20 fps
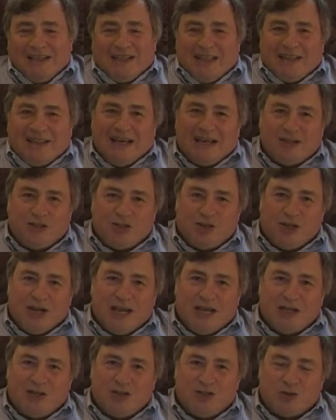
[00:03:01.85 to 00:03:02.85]
and that
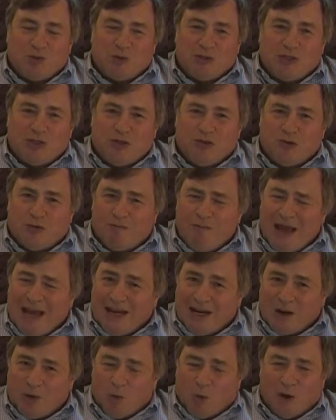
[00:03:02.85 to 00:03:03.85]
change was a
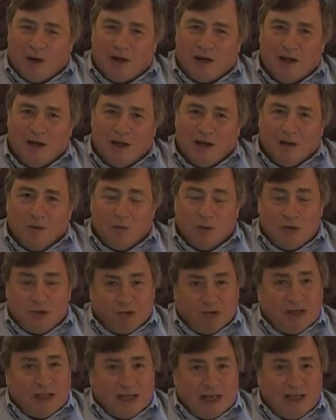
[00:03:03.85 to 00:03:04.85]
dramatic one,
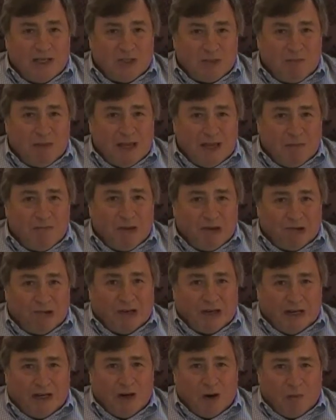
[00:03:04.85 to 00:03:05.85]
which really is being
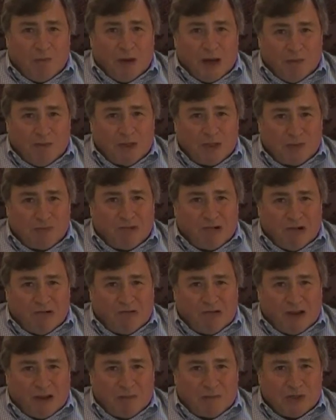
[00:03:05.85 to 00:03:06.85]
mirrored in Obama's
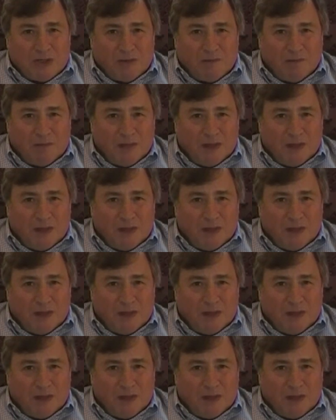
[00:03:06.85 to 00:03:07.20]
programs.